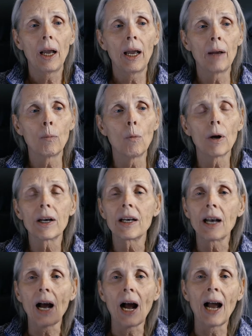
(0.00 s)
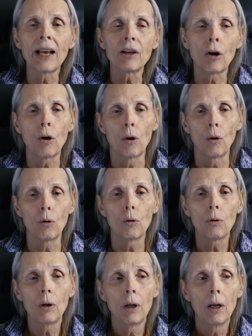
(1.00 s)
and one in
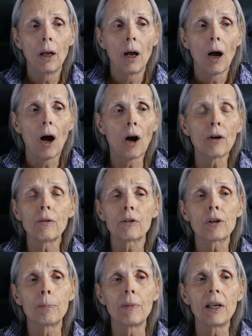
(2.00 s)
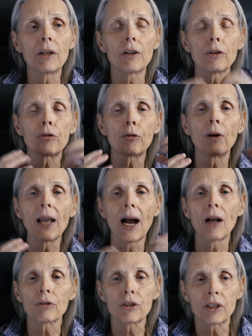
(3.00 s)
Idaho are, to me, the 3
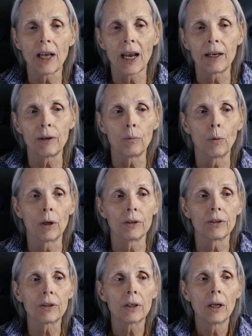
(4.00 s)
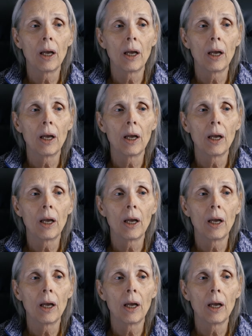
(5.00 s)
outstanding ones.